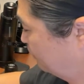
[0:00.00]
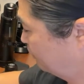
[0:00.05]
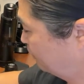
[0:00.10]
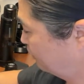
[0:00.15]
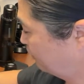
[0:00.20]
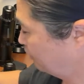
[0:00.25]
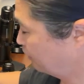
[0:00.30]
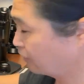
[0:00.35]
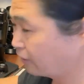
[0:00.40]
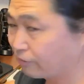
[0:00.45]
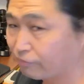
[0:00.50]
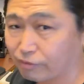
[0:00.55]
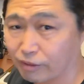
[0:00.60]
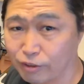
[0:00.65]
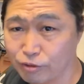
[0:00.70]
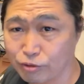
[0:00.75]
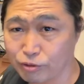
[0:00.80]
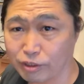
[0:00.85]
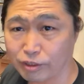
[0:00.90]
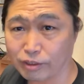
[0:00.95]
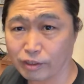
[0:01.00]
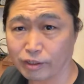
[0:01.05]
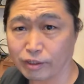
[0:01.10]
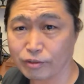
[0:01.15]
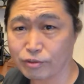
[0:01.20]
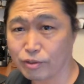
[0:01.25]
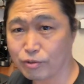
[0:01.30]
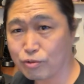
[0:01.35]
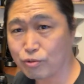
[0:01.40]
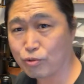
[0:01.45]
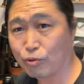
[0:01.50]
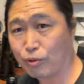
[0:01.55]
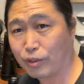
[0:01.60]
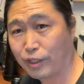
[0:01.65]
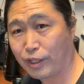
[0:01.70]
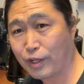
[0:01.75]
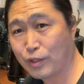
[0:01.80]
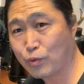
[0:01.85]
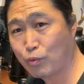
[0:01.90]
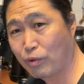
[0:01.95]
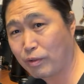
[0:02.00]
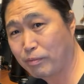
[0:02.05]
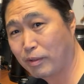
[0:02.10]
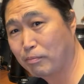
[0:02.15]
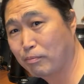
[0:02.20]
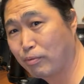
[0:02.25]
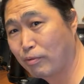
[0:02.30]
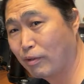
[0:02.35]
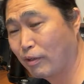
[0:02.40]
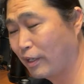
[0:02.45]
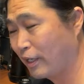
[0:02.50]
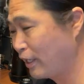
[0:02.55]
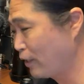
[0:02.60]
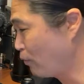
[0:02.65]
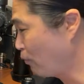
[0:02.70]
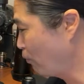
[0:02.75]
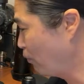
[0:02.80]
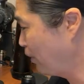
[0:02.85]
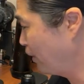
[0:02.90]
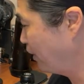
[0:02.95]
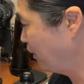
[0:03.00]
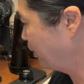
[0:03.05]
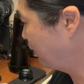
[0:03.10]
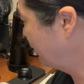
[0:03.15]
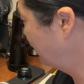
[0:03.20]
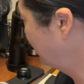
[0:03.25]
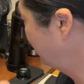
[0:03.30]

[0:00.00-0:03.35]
Again, if you're uh, just joining us, we've been playing with